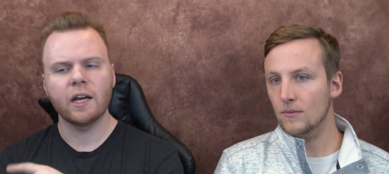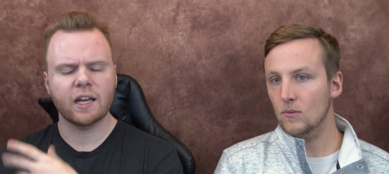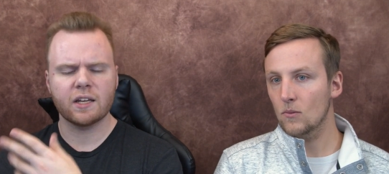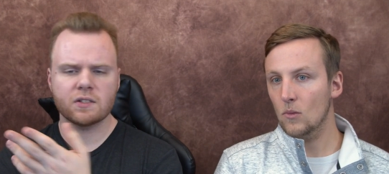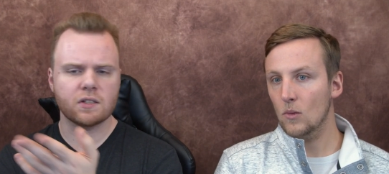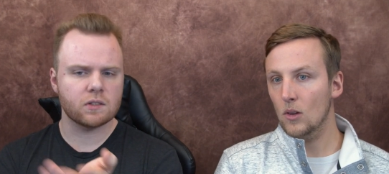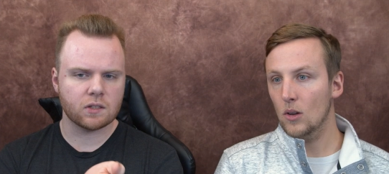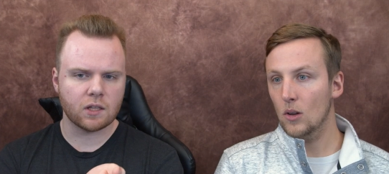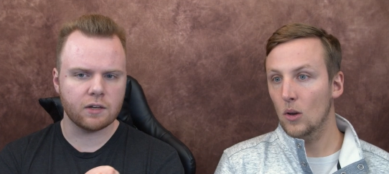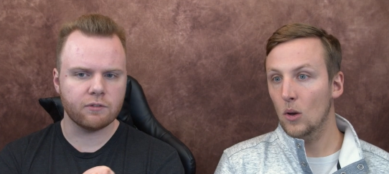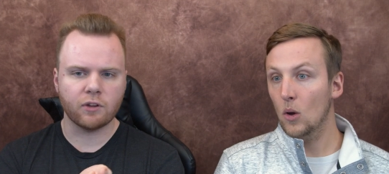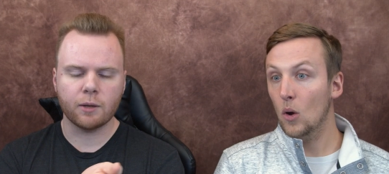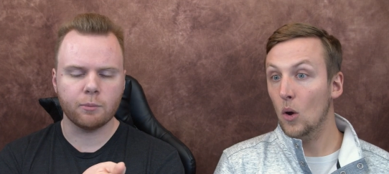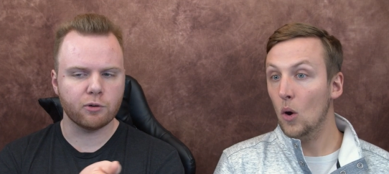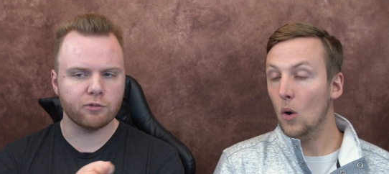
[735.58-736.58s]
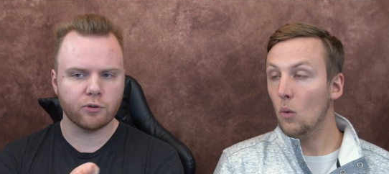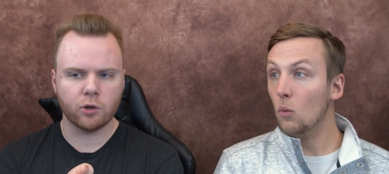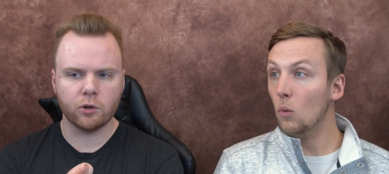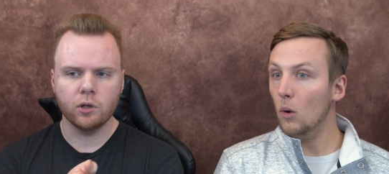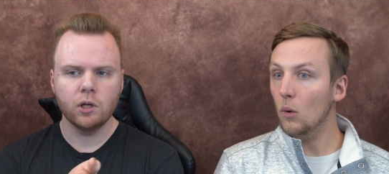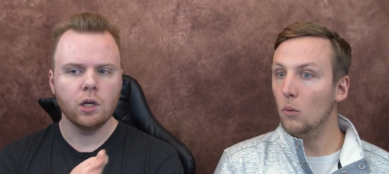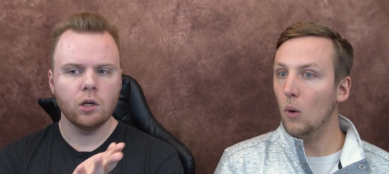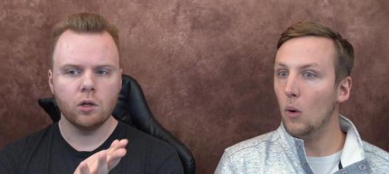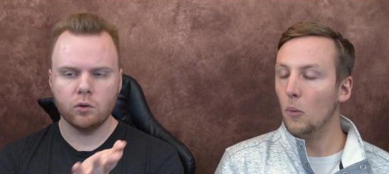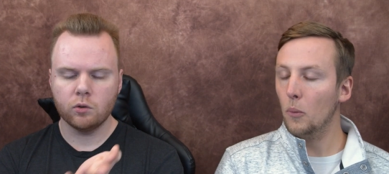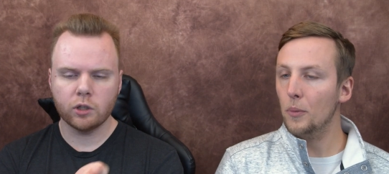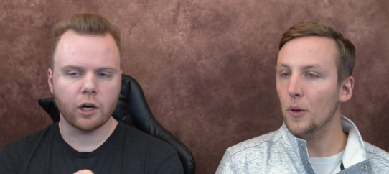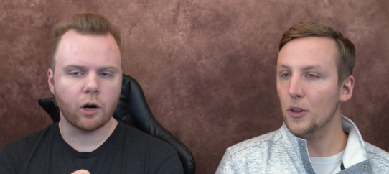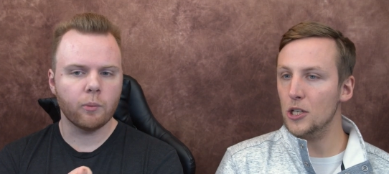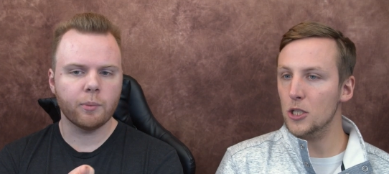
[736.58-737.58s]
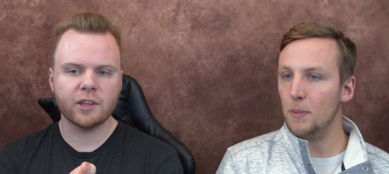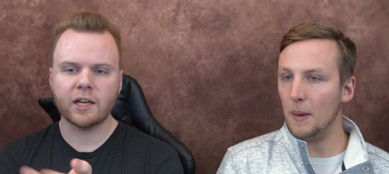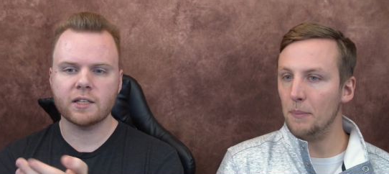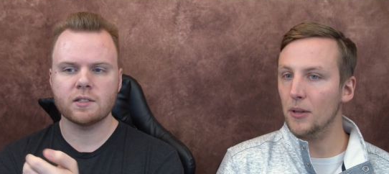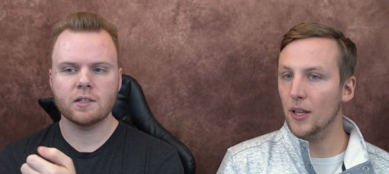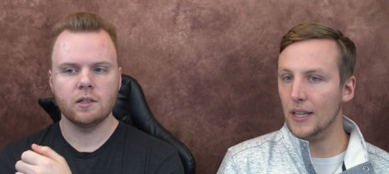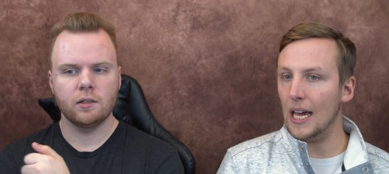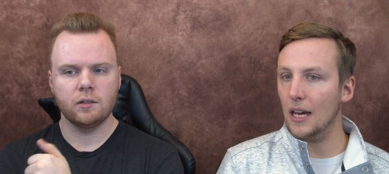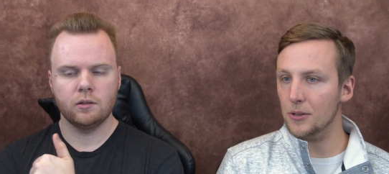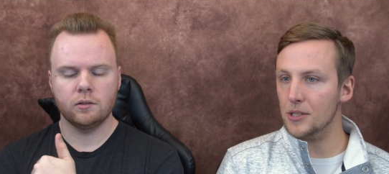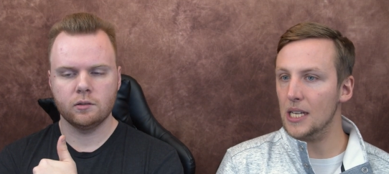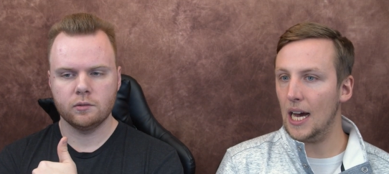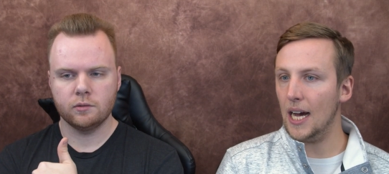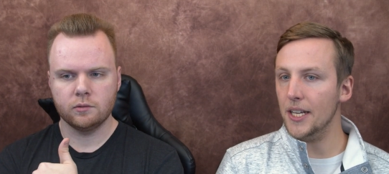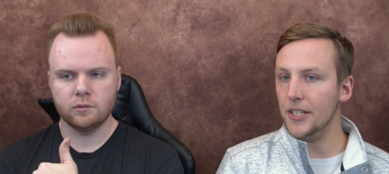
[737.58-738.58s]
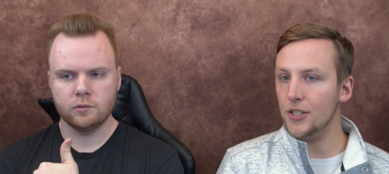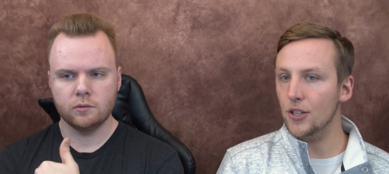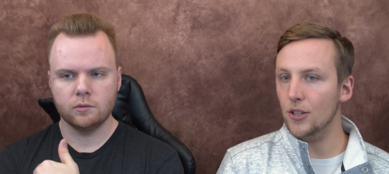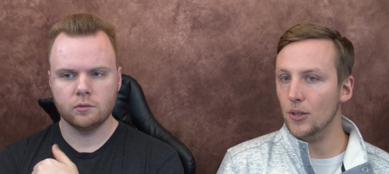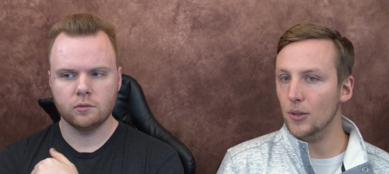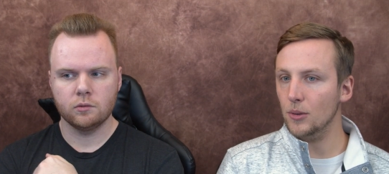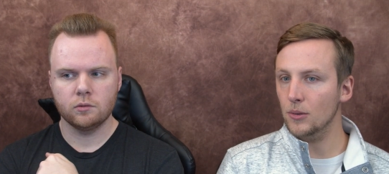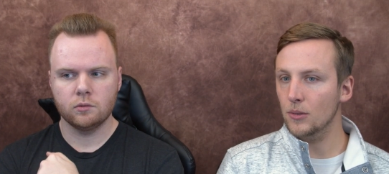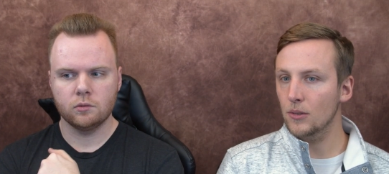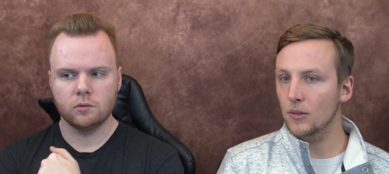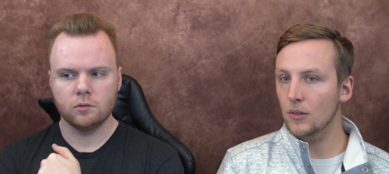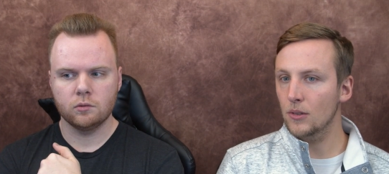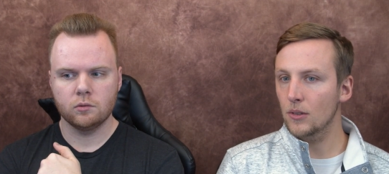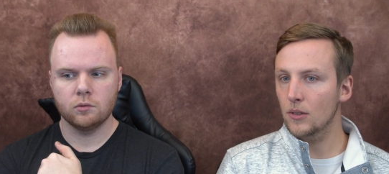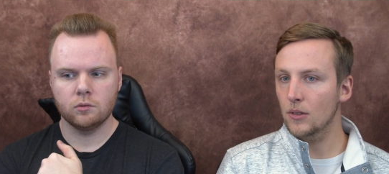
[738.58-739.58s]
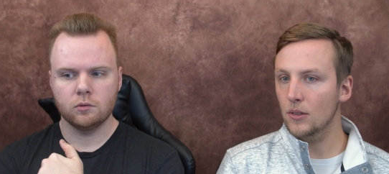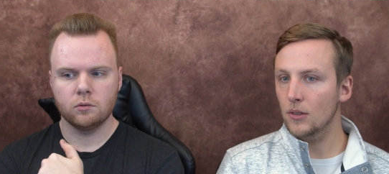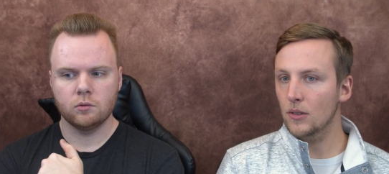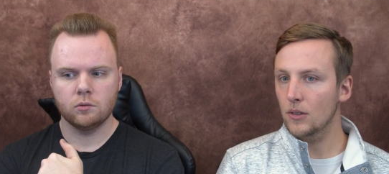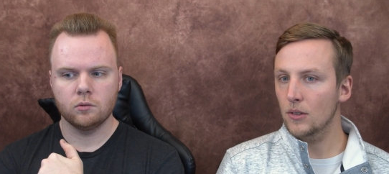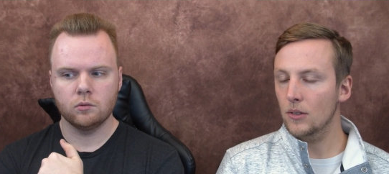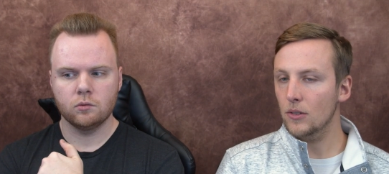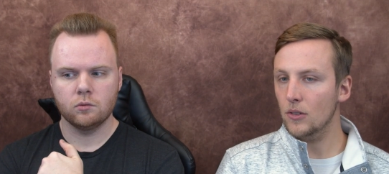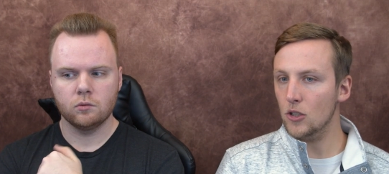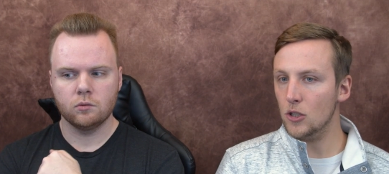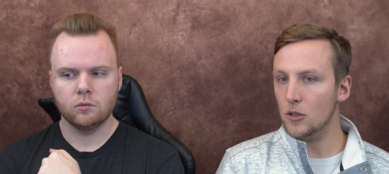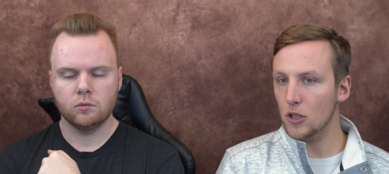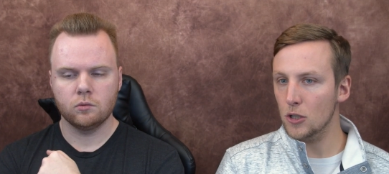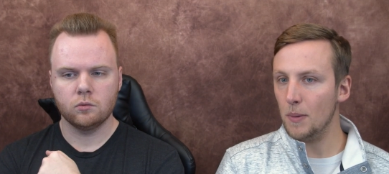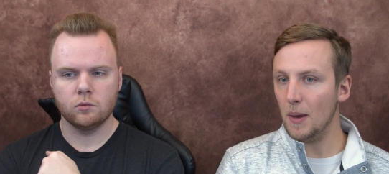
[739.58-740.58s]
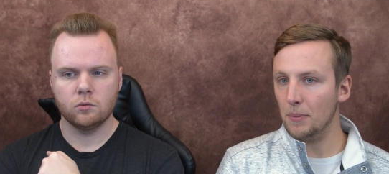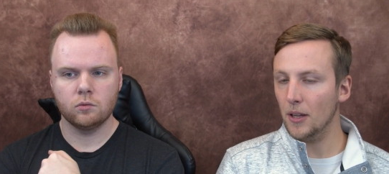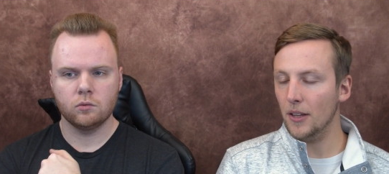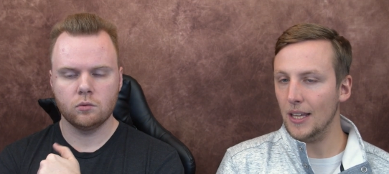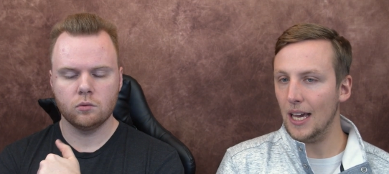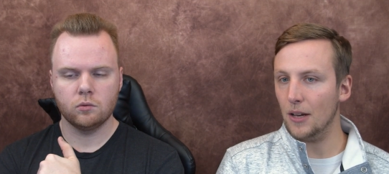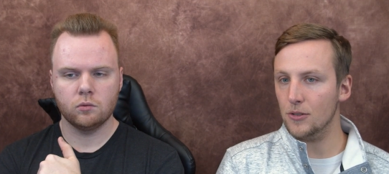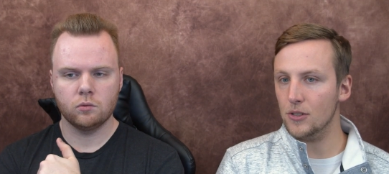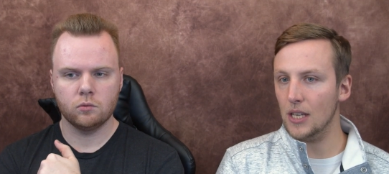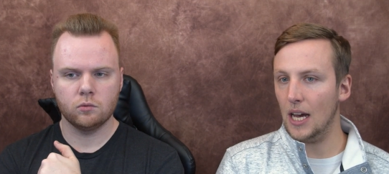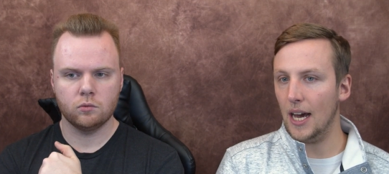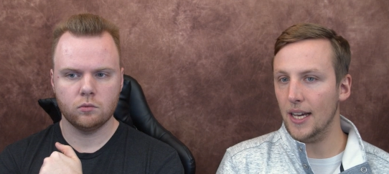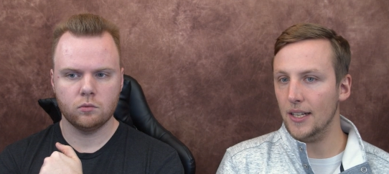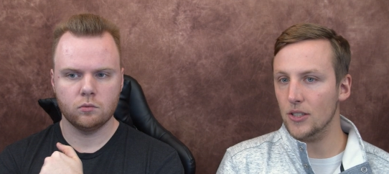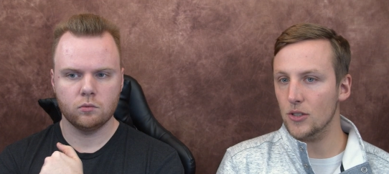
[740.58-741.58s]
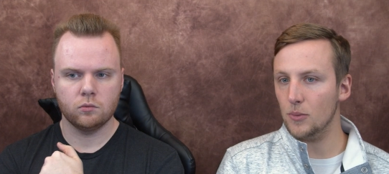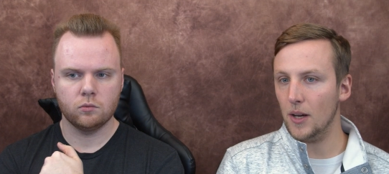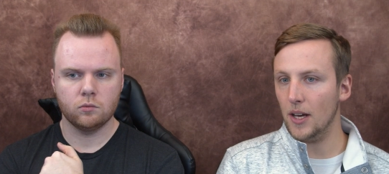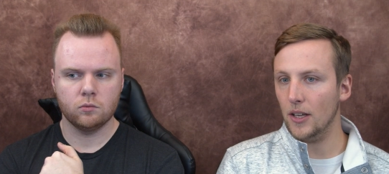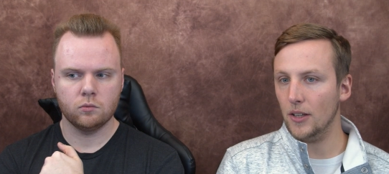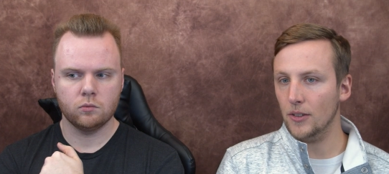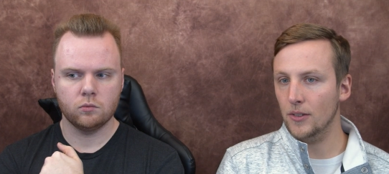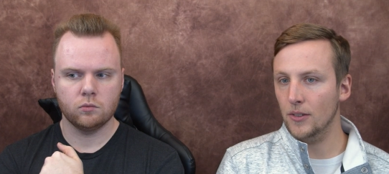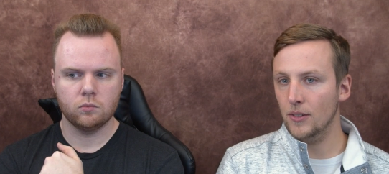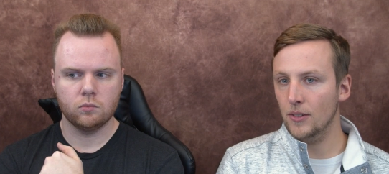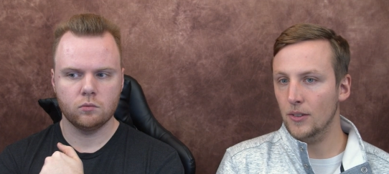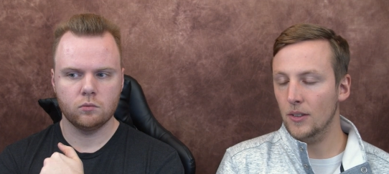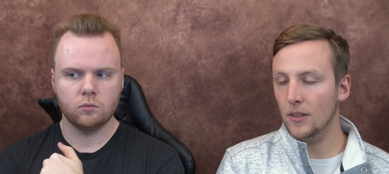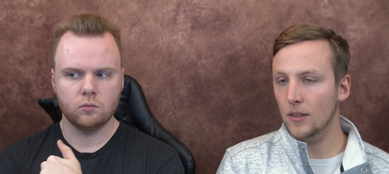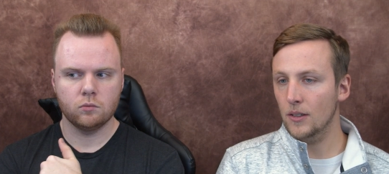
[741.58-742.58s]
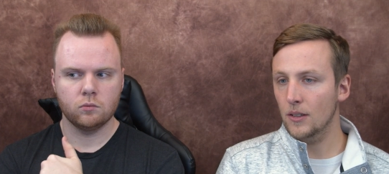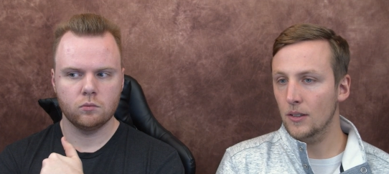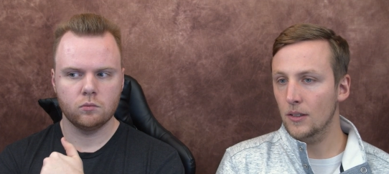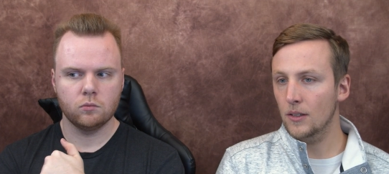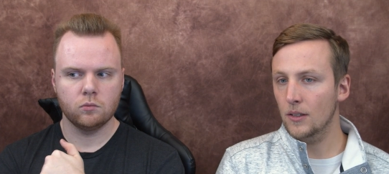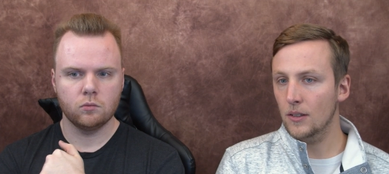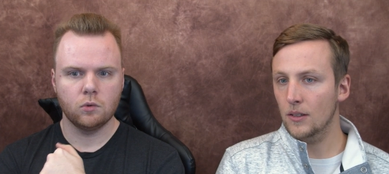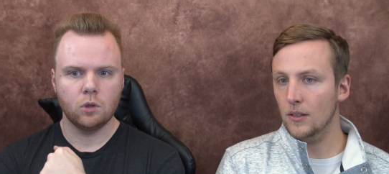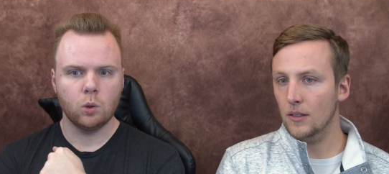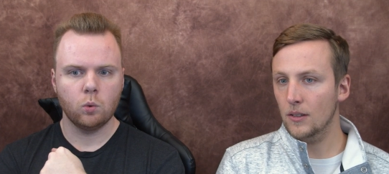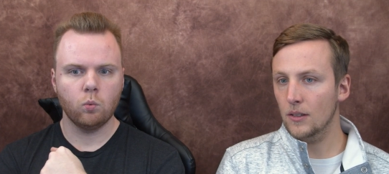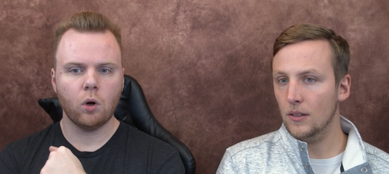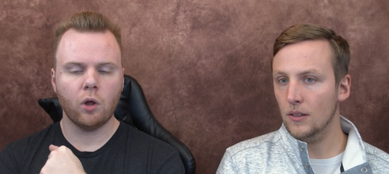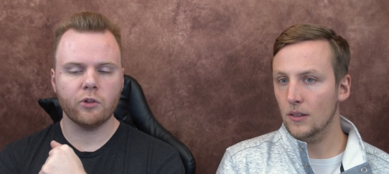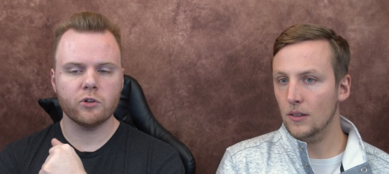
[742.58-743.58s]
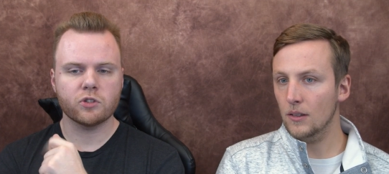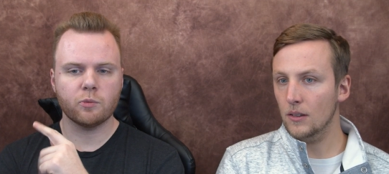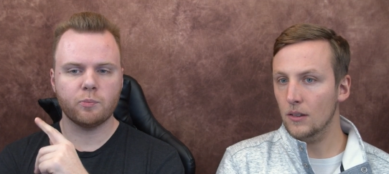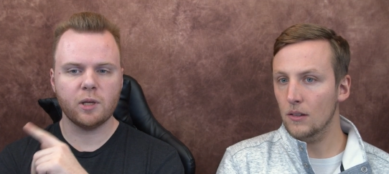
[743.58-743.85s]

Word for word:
Speaker 1: I guess it's slave labor for well, you know, well, there's but people on the
Speaker 2: outside too. There's there's people on the outside as well.
Speaker 1: Well, there's the